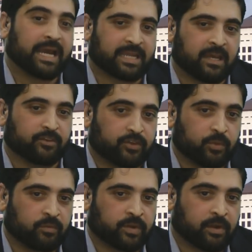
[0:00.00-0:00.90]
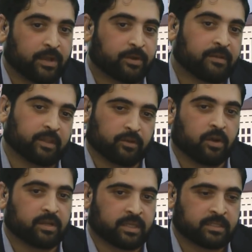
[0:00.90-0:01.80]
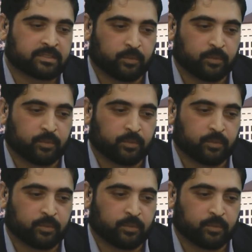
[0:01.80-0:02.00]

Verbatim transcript: I can't do over here. I don't have that context.